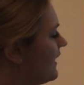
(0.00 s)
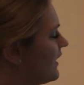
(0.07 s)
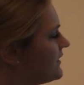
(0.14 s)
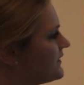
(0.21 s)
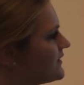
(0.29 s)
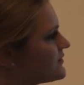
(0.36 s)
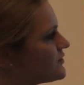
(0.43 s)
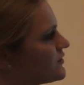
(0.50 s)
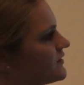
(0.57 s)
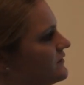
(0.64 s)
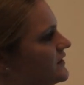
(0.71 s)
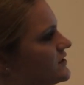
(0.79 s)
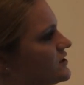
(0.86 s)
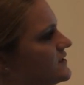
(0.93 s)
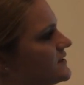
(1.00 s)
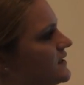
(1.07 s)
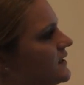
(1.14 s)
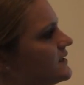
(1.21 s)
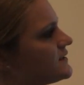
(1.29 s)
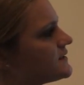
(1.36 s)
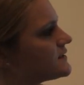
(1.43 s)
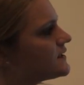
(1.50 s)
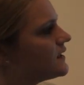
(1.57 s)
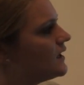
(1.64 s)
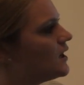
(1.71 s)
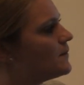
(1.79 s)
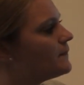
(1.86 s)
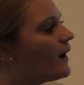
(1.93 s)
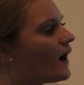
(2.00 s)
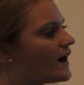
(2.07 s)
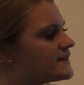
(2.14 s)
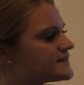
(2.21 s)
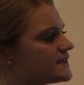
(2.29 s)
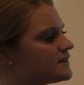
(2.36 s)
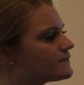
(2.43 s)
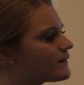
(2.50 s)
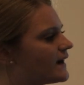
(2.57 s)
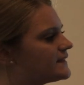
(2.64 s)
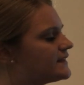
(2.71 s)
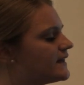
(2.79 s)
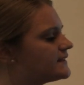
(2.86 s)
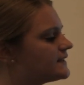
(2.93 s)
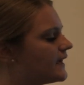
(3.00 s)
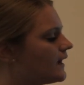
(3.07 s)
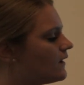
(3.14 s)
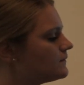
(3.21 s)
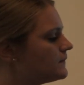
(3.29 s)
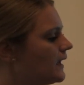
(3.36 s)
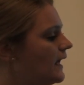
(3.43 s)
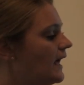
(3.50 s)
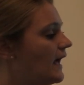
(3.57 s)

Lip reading: All right, there's your division sentence. Pause it, write that down,